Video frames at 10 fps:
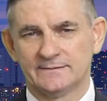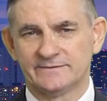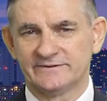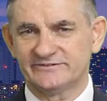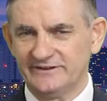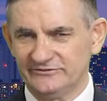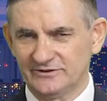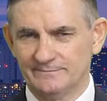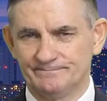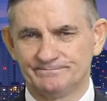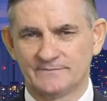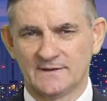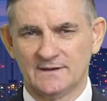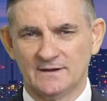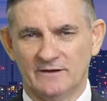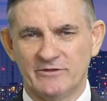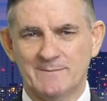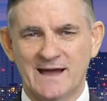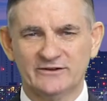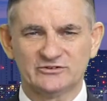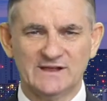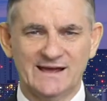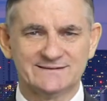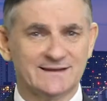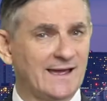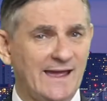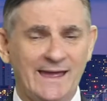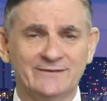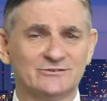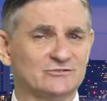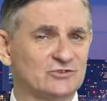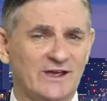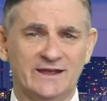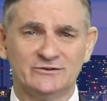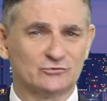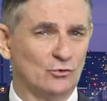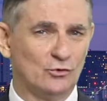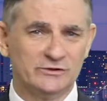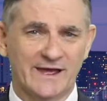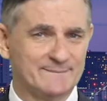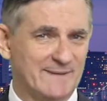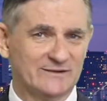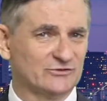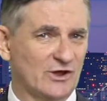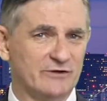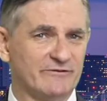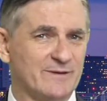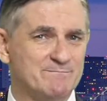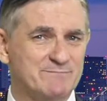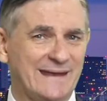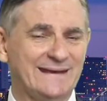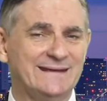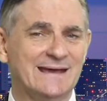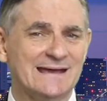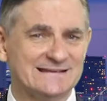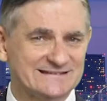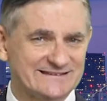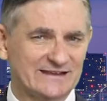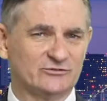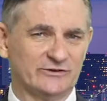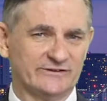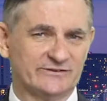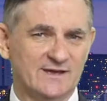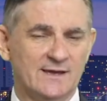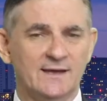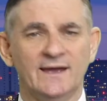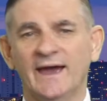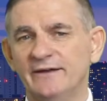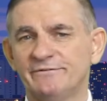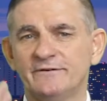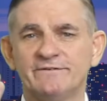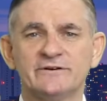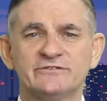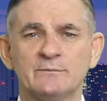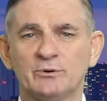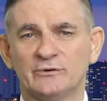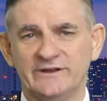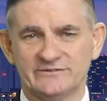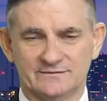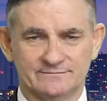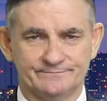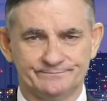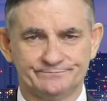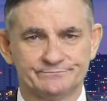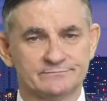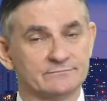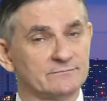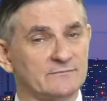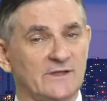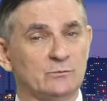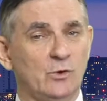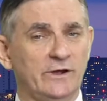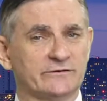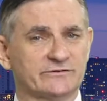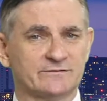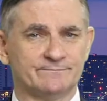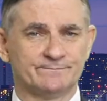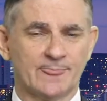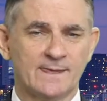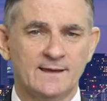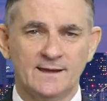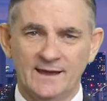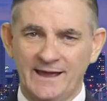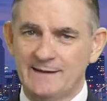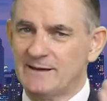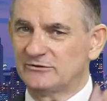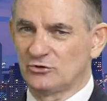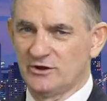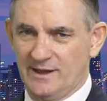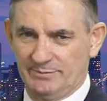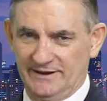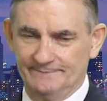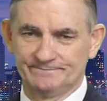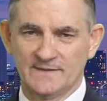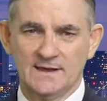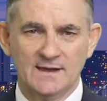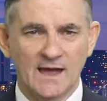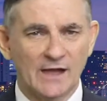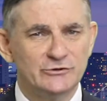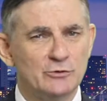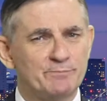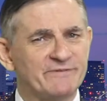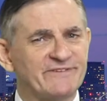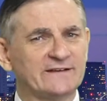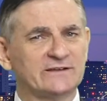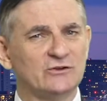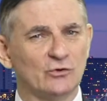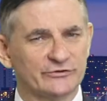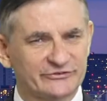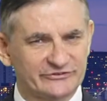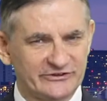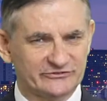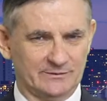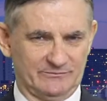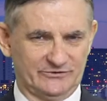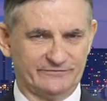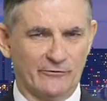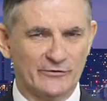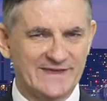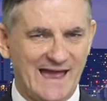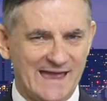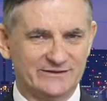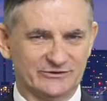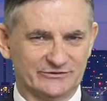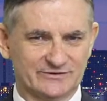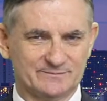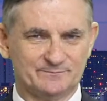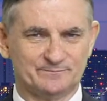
The system of the martial arts hasn't changed all that much over the many centuries, and for a very simple reason. It works. How about your company? Are you perfecting your systems for the ages?